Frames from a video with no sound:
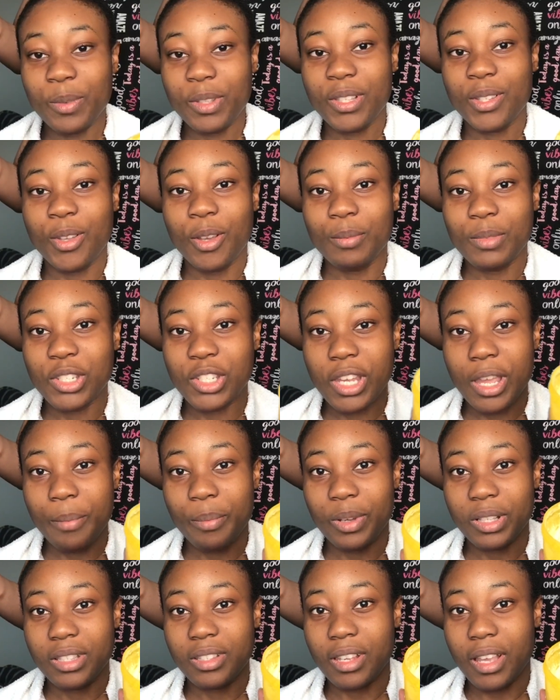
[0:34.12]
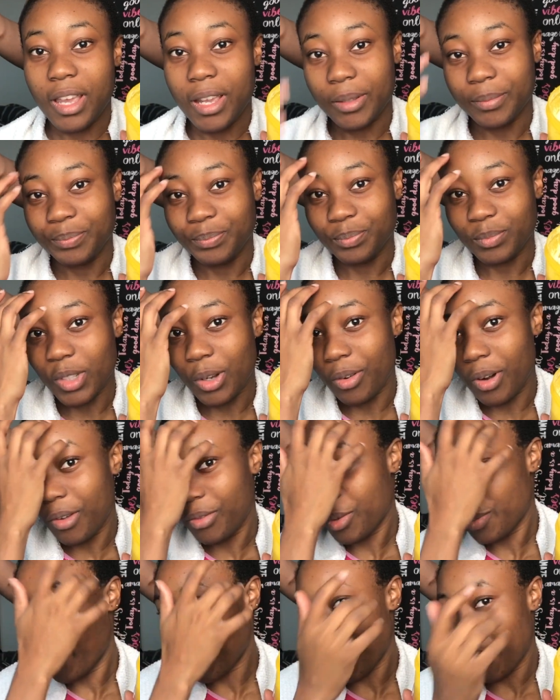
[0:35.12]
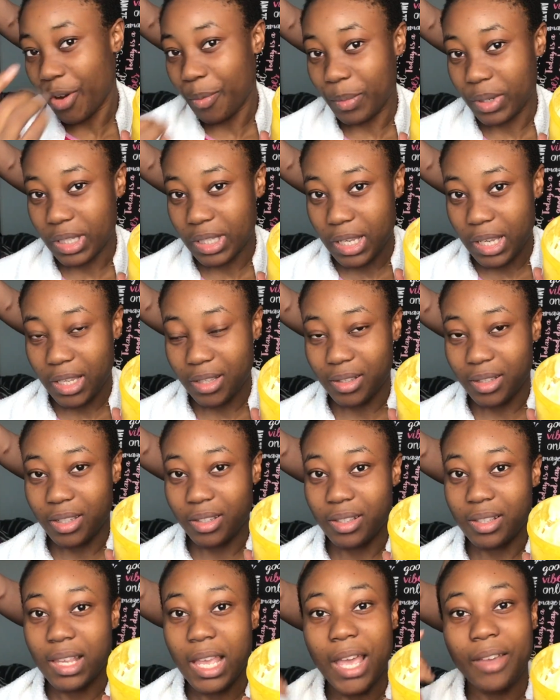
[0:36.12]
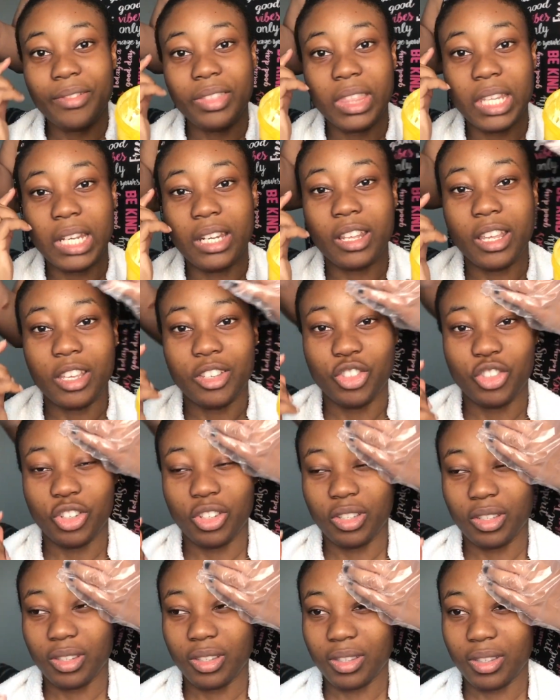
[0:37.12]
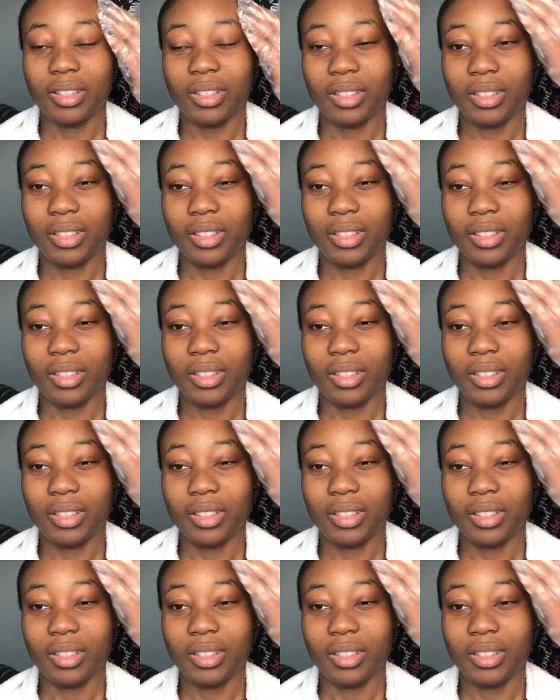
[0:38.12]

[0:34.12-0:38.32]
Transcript: some shea butter around the perimeters because I have thin edges.